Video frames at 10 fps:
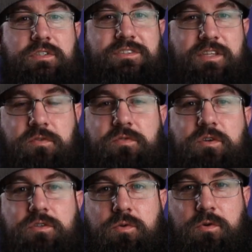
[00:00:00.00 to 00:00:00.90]
is
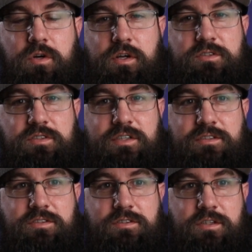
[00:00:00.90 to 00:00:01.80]
different, whereas
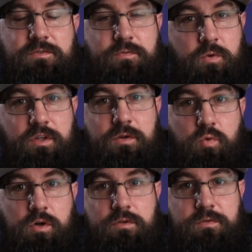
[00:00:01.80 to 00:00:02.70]
it's for the
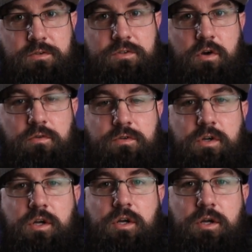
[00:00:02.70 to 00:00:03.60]
M1 first off.
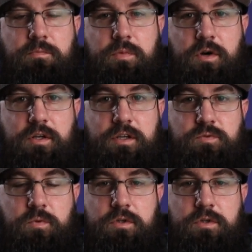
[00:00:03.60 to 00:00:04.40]
But it's